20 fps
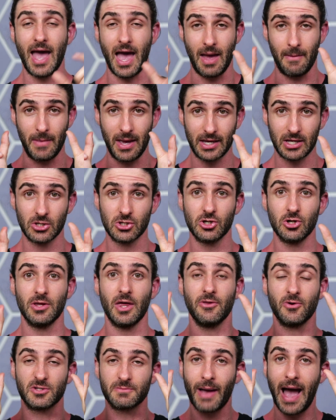and making sure
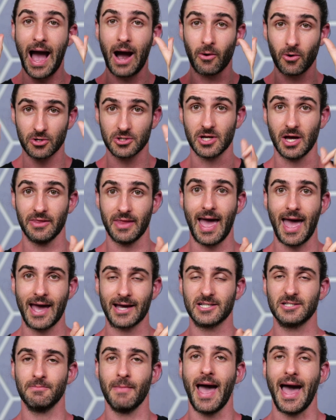that those powers on the
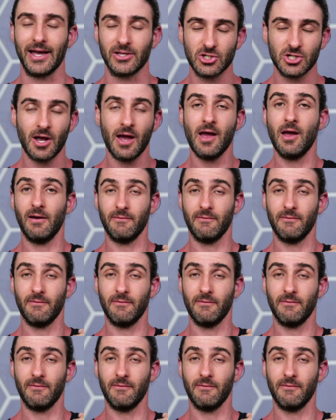x match.